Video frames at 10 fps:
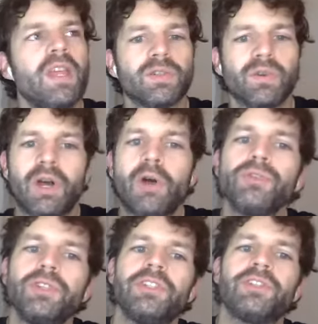So how do
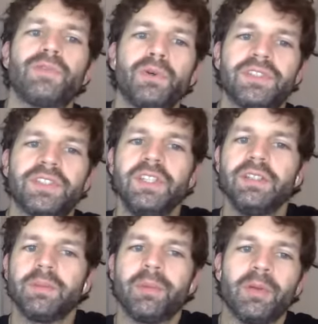these folks
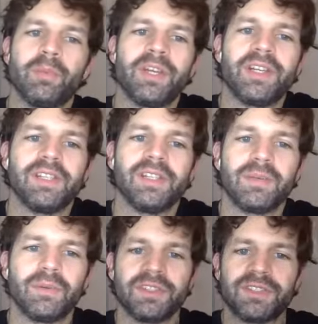hear about Bennie?
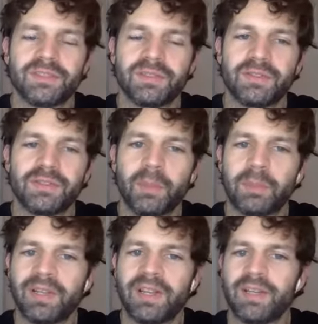Like, what is sort of the top
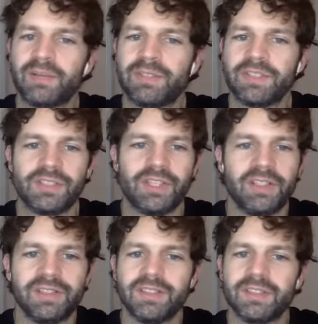client acquisition
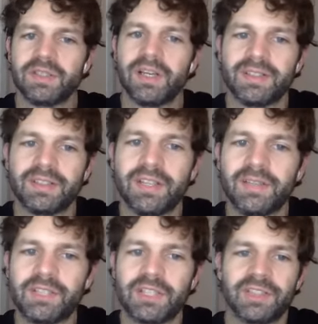channels that you guys are
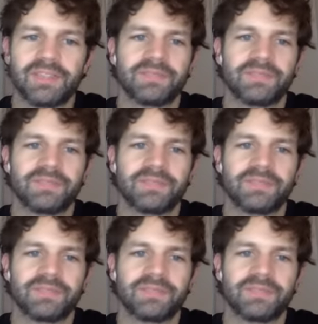leveraging?